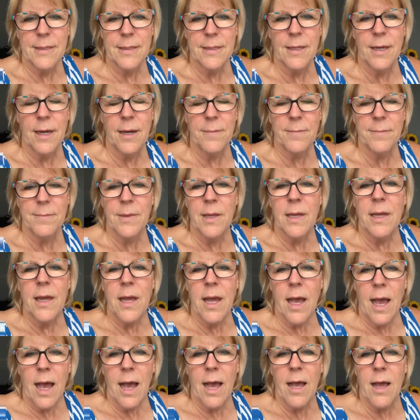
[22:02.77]
Yep.
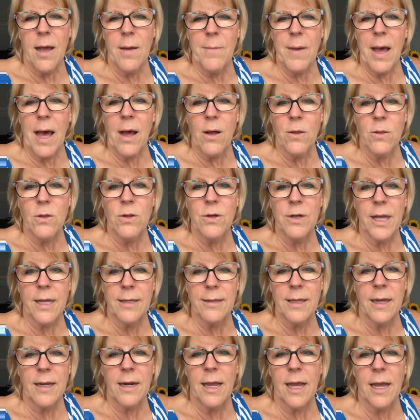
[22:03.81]
Um, I'll look
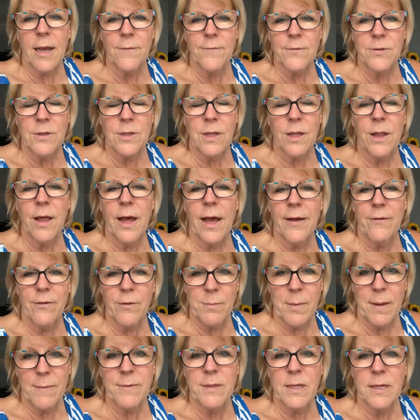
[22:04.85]
at that after the live,
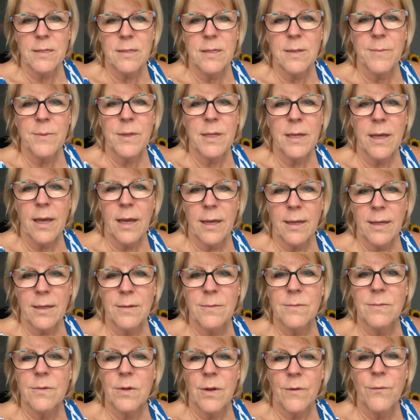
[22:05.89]
and maybe that's something I can,